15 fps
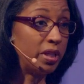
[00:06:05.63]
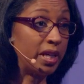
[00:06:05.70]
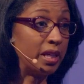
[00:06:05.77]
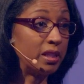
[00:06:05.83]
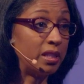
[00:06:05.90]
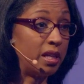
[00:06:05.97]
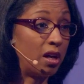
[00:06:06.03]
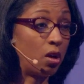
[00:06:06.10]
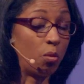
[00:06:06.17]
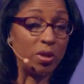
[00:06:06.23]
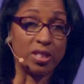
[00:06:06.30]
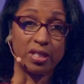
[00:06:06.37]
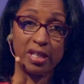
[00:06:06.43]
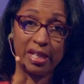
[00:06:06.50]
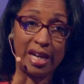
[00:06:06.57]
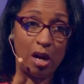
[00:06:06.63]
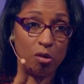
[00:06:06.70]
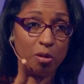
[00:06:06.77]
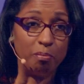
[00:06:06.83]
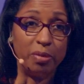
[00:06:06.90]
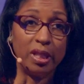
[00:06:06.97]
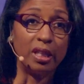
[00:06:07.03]
to get there? What's the
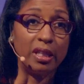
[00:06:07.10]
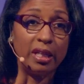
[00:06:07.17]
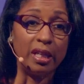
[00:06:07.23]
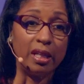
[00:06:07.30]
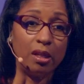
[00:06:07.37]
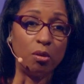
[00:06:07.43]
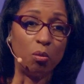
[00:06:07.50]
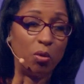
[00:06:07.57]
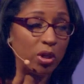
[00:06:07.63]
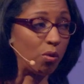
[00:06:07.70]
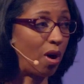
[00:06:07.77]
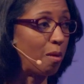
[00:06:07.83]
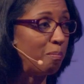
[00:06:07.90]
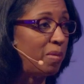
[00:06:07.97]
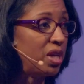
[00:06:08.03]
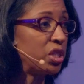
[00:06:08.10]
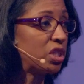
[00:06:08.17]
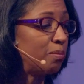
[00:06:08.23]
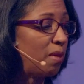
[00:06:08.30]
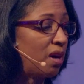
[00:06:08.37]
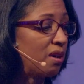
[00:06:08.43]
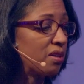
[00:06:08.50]
accountability? What are our
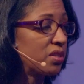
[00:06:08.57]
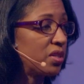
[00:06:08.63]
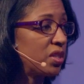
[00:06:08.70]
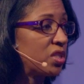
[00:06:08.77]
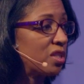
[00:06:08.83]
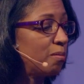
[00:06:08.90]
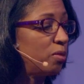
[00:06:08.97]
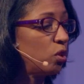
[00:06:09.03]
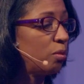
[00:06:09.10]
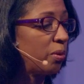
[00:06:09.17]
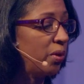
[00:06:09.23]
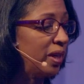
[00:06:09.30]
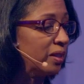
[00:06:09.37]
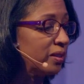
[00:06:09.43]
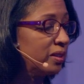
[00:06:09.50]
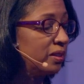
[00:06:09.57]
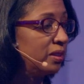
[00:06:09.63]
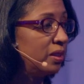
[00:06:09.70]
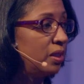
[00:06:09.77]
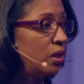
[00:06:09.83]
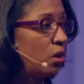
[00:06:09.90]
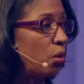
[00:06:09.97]
benchmarks? It's the blueprint.
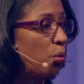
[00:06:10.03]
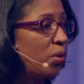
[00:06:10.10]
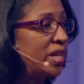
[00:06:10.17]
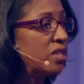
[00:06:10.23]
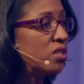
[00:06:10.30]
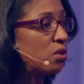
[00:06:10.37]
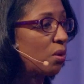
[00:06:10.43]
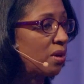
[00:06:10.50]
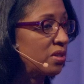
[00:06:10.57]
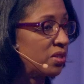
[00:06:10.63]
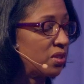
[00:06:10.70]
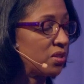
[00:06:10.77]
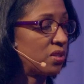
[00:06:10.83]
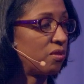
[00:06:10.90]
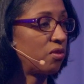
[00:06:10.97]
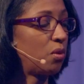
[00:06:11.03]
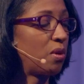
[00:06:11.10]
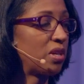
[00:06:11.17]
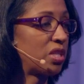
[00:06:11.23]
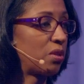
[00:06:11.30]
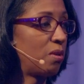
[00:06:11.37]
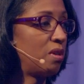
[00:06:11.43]
Resources, of
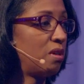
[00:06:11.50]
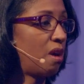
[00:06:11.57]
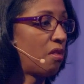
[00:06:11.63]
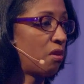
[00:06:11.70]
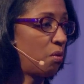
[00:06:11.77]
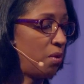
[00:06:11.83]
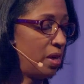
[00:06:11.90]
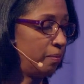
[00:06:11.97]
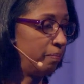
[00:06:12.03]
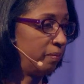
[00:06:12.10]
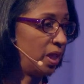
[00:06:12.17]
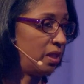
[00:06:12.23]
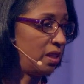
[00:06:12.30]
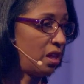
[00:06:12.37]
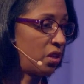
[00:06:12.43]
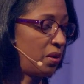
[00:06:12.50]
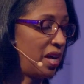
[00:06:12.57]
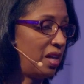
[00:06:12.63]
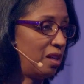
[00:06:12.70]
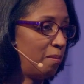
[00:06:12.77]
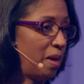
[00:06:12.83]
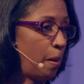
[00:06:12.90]
course, are another one, another
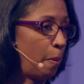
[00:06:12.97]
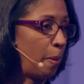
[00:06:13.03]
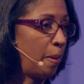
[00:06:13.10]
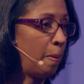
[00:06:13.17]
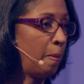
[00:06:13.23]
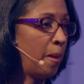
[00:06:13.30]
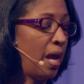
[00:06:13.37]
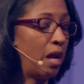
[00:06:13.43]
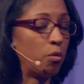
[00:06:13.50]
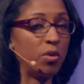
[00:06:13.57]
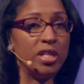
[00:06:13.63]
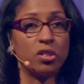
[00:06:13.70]
element. And